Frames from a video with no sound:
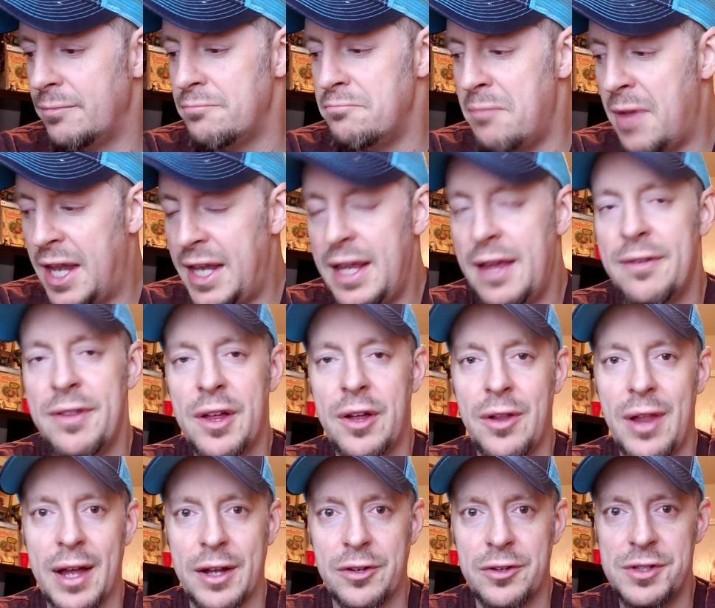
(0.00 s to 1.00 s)
many of the
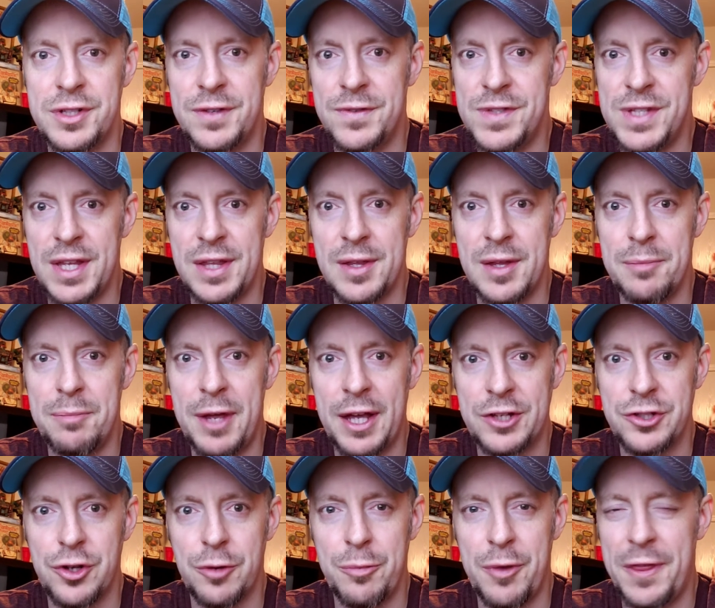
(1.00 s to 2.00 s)
collectors have seen the
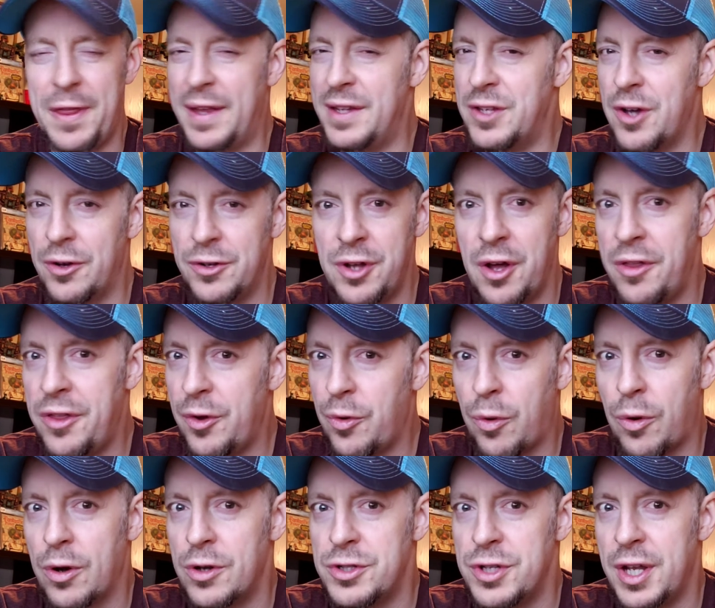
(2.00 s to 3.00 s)
picture, but they don't know the
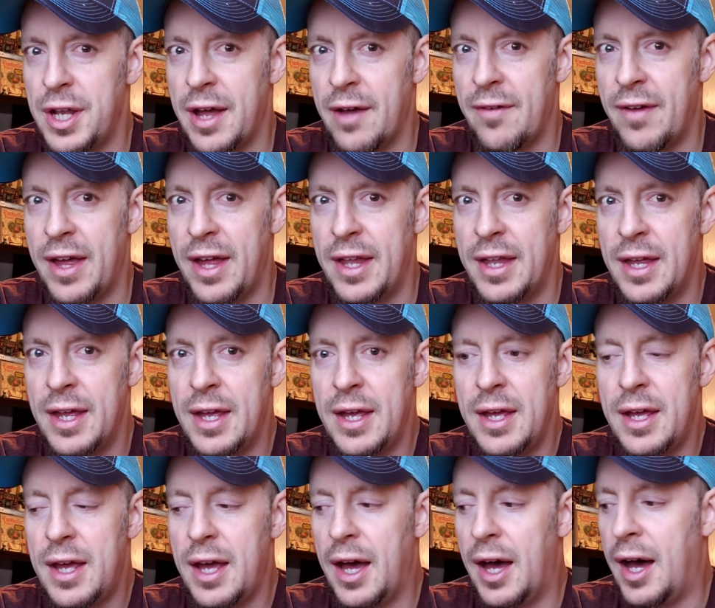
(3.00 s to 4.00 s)
origin of it.
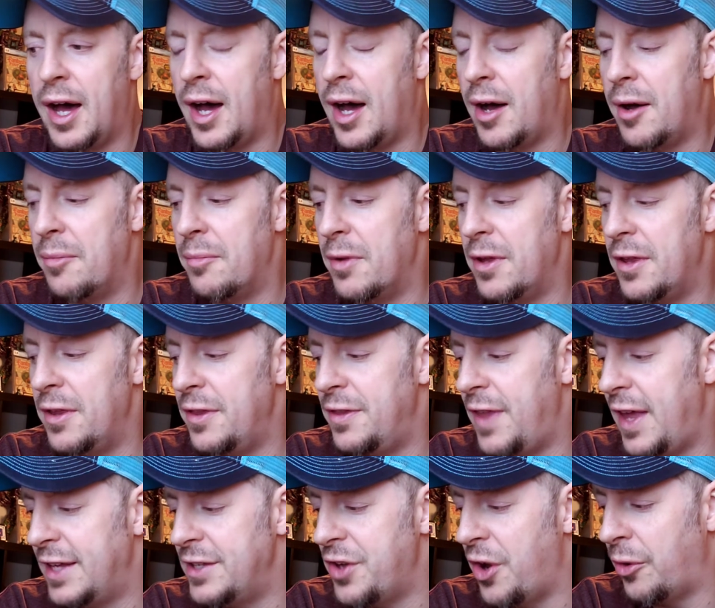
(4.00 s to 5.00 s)

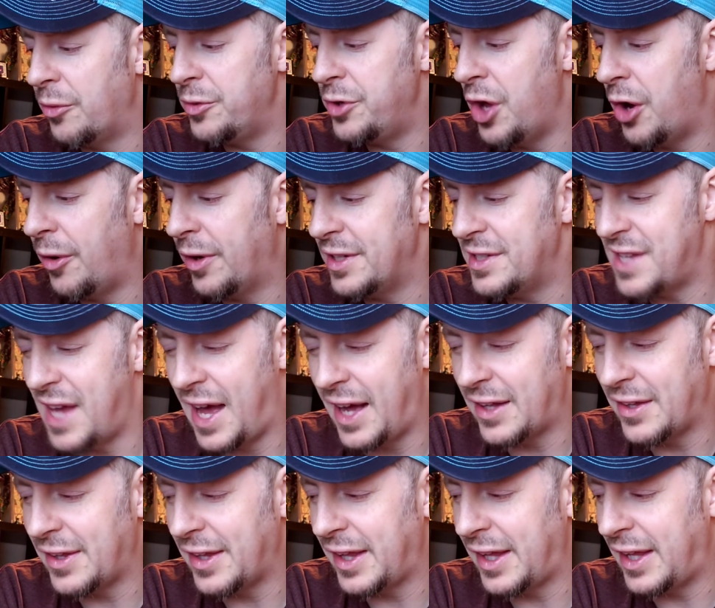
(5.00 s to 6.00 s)
They don't know
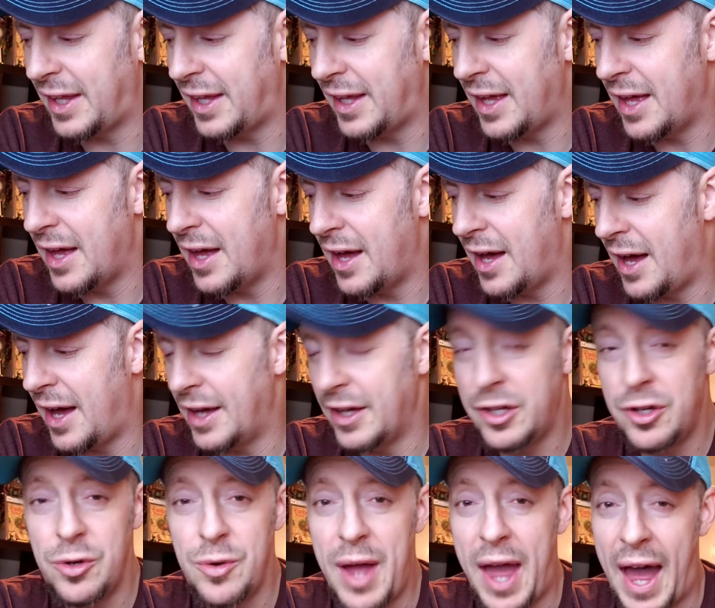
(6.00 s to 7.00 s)
exactly
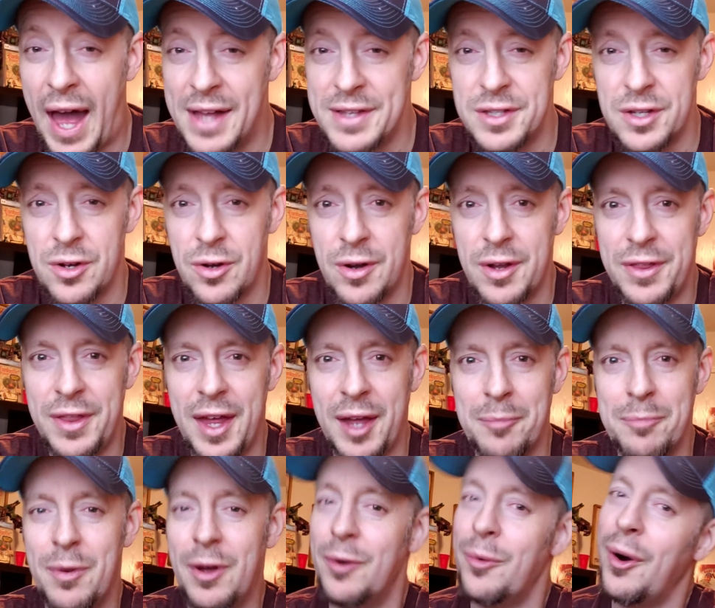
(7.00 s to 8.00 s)
who has it or
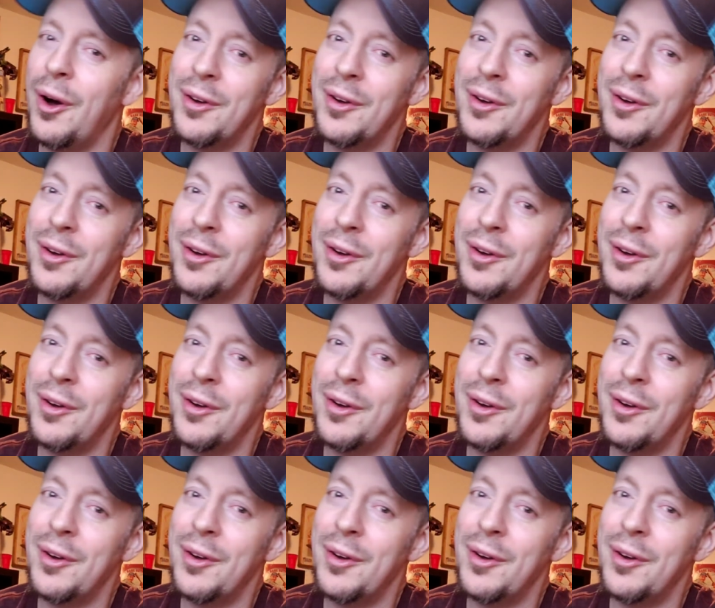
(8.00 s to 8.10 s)
anything. But,